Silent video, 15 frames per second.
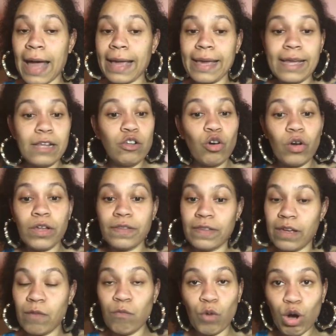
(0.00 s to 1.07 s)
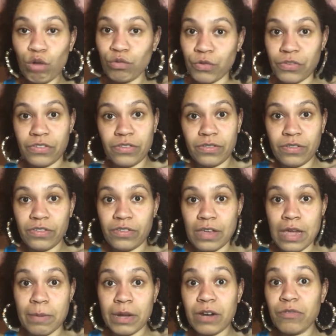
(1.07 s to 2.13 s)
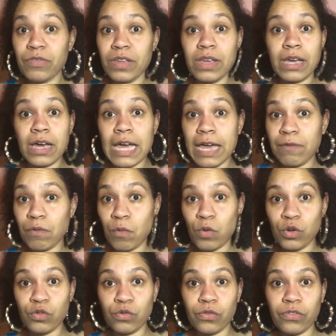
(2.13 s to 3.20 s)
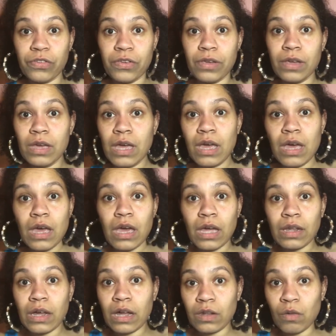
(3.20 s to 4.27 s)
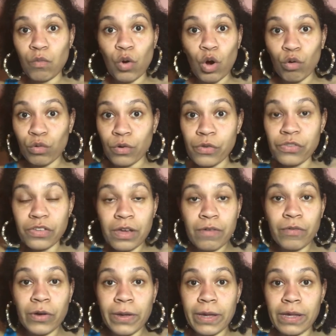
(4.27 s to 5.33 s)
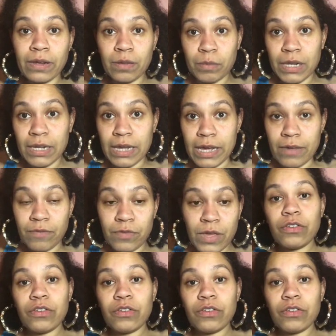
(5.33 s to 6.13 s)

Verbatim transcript: I can't look at damn walruses the same. I don't think I ever want to see another walrus ever again in my life.